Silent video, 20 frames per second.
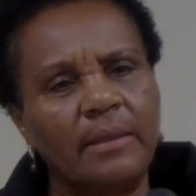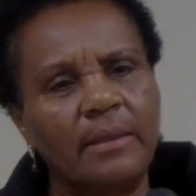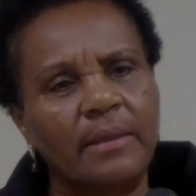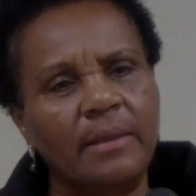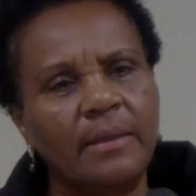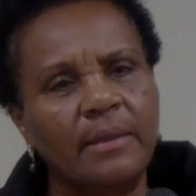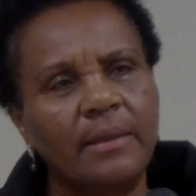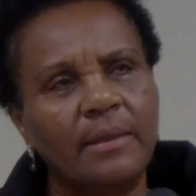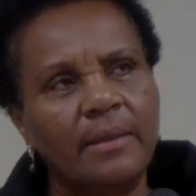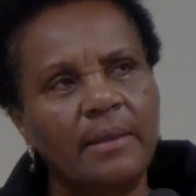
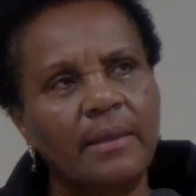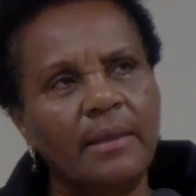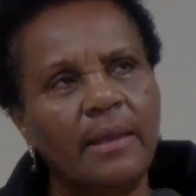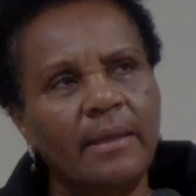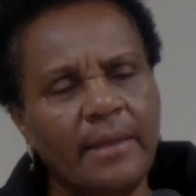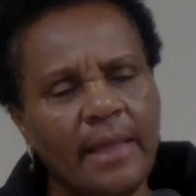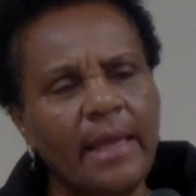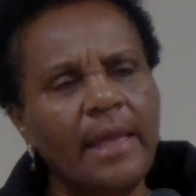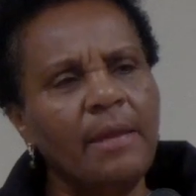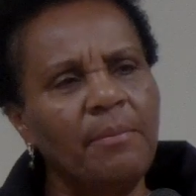I
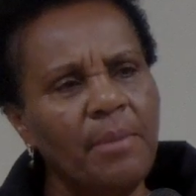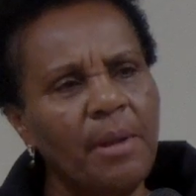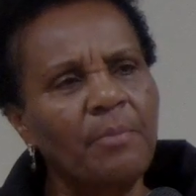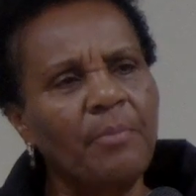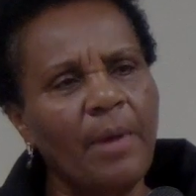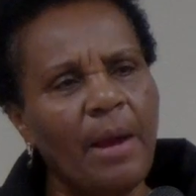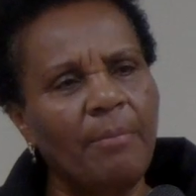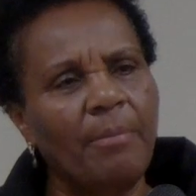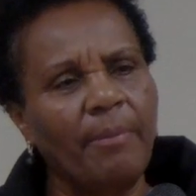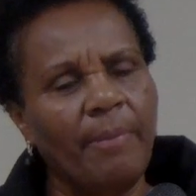think it's been
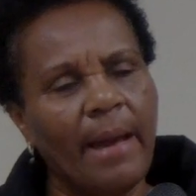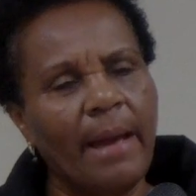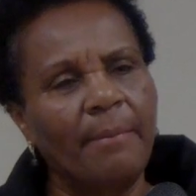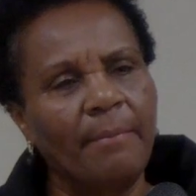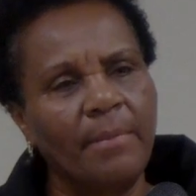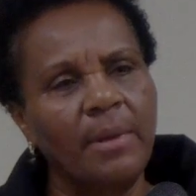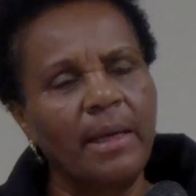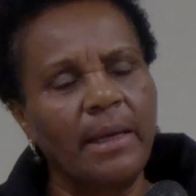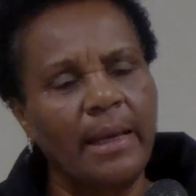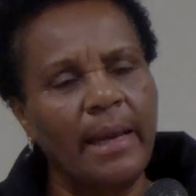probably
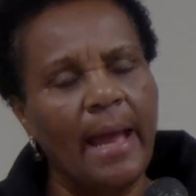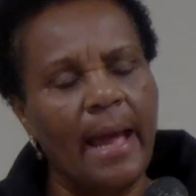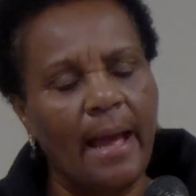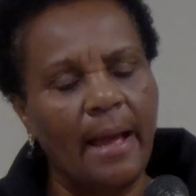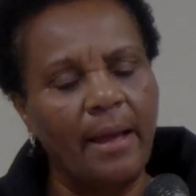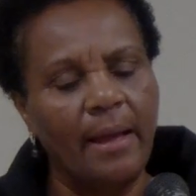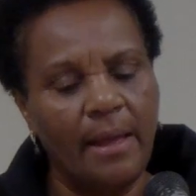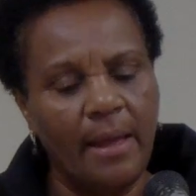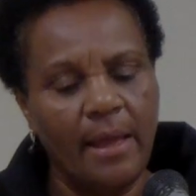about a month now.